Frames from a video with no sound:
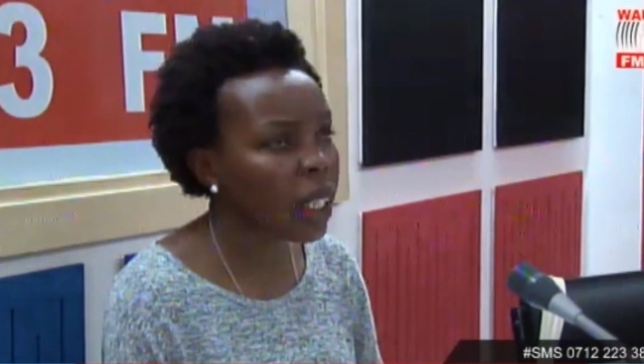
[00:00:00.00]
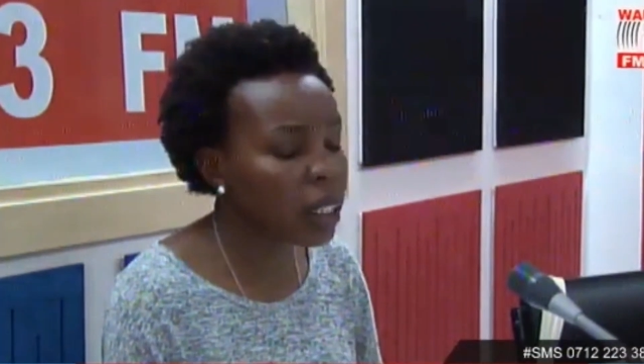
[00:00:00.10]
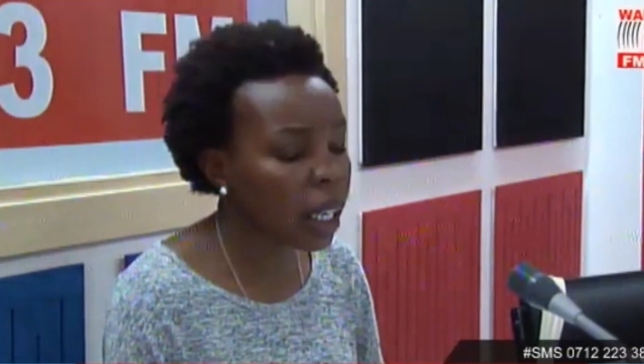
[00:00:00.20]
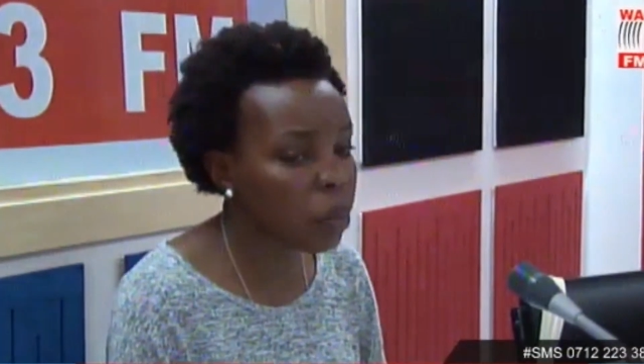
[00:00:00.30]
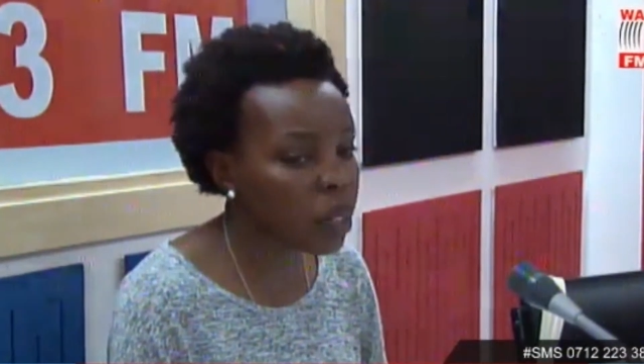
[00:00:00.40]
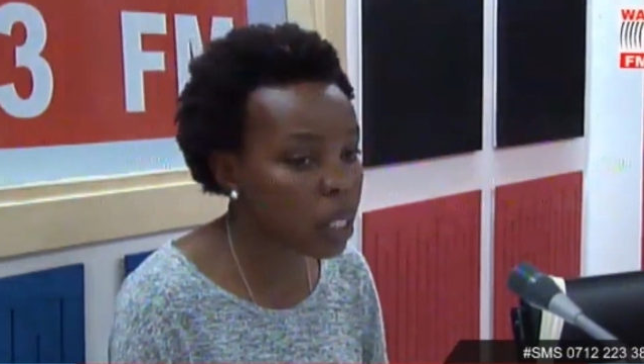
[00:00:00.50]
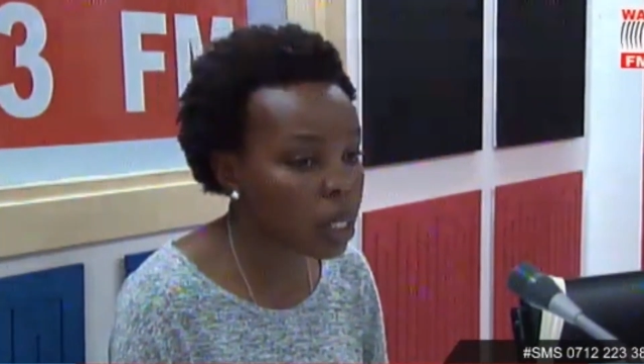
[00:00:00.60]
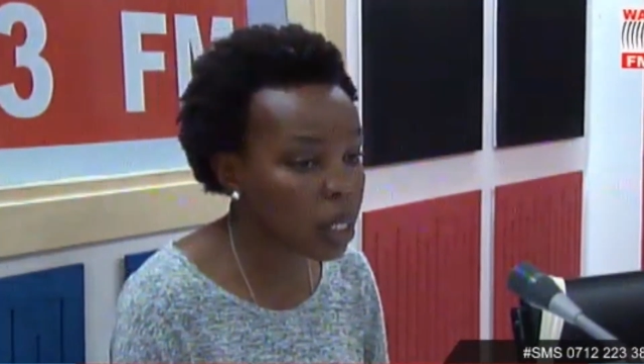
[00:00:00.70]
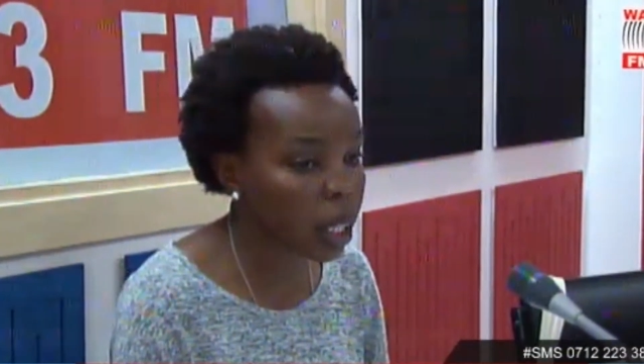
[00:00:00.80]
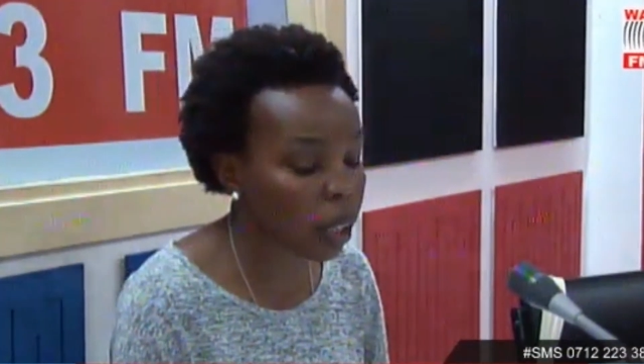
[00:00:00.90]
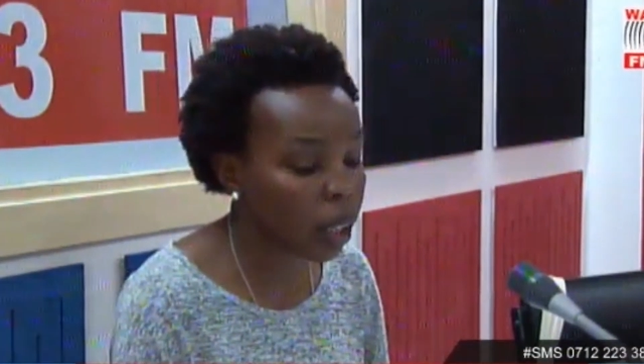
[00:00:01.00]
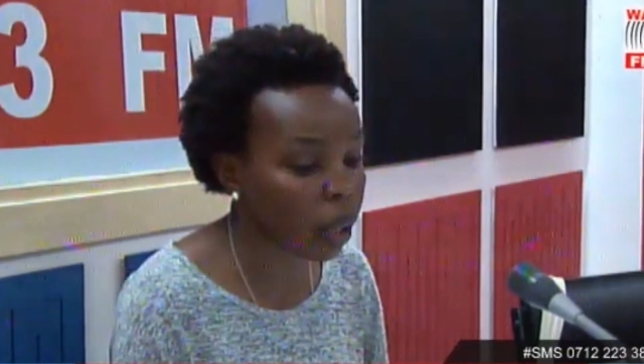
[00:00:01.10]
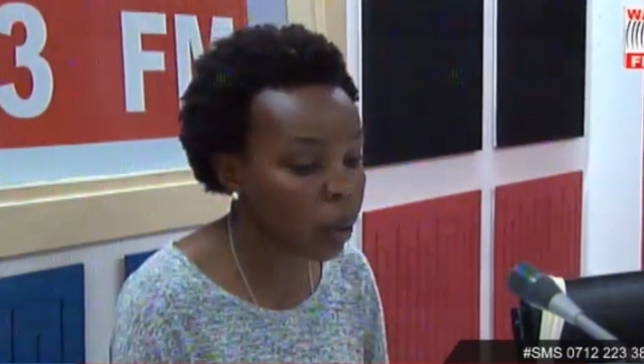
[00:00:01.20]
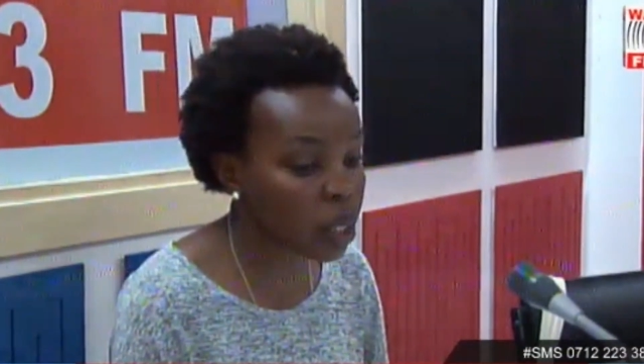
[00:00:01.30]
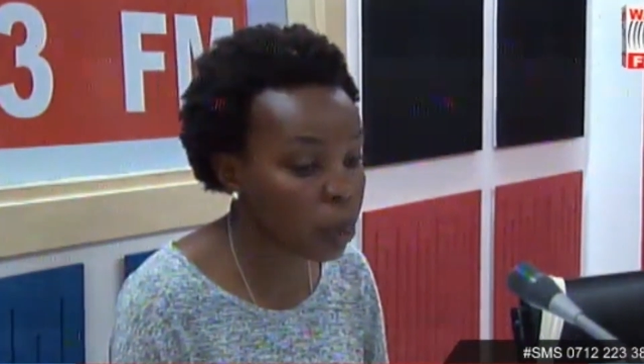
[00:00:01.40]
Many times
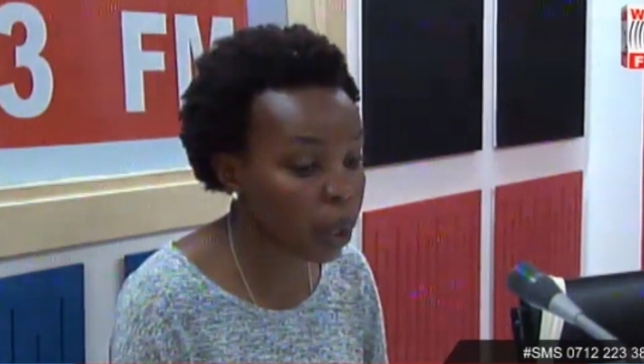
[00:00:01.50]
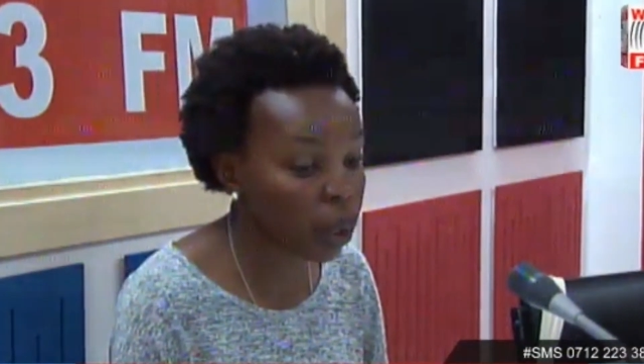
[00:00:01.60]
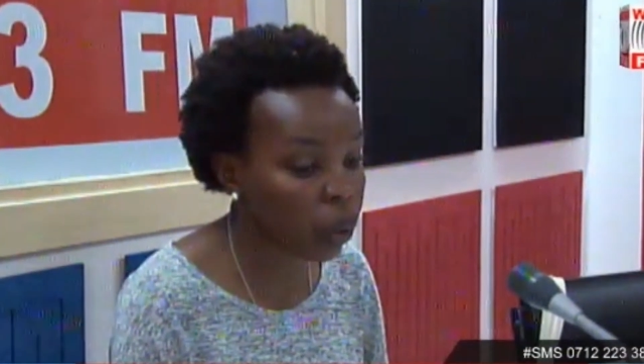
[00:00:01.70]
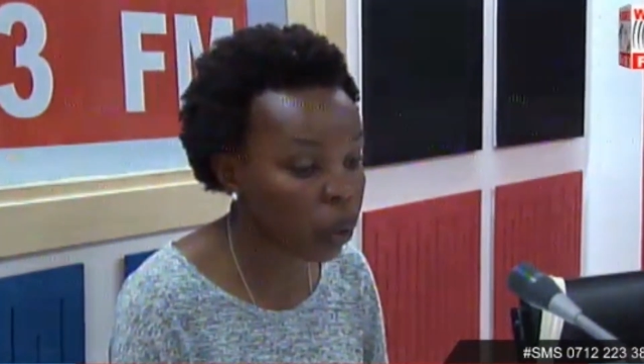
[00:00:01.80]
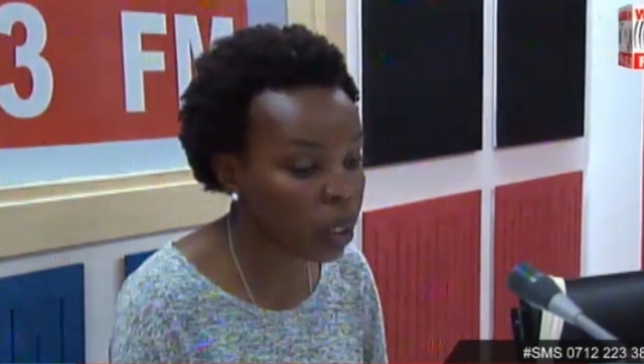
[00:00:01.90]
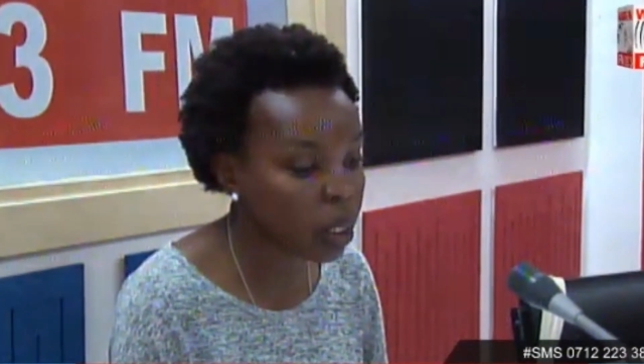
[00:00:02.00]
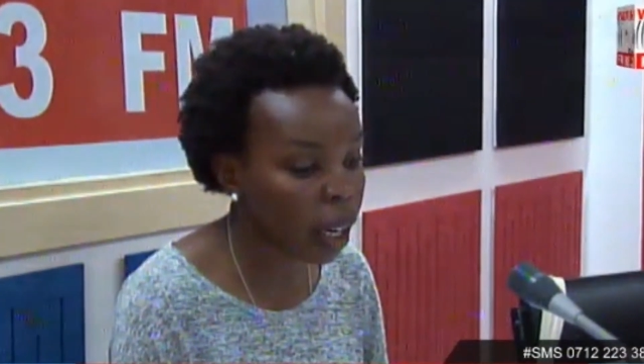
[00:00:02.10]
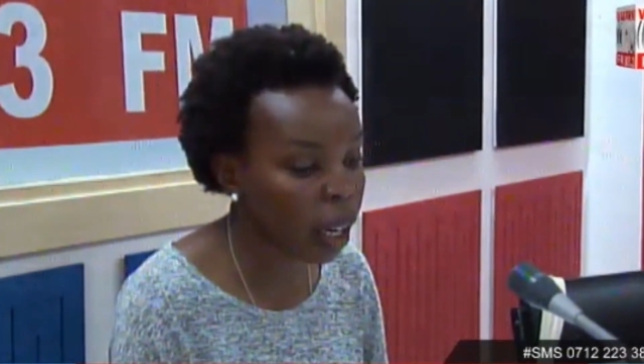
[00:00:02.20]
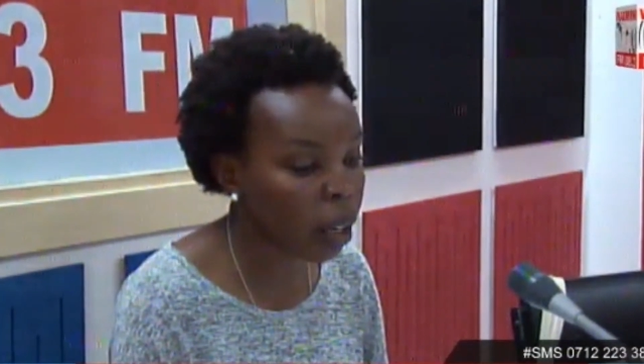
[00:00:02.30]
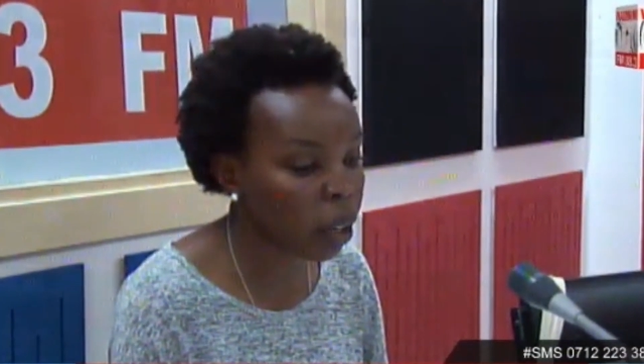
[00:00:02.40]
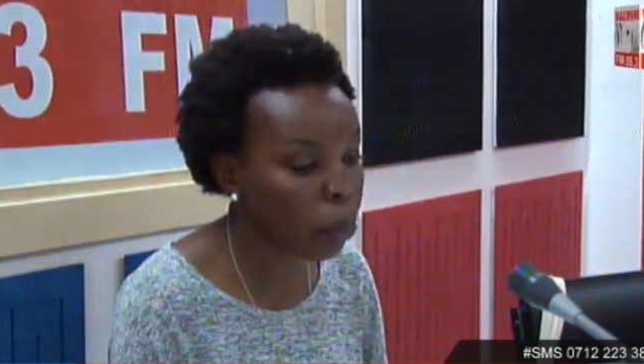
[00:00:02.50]
these miracles are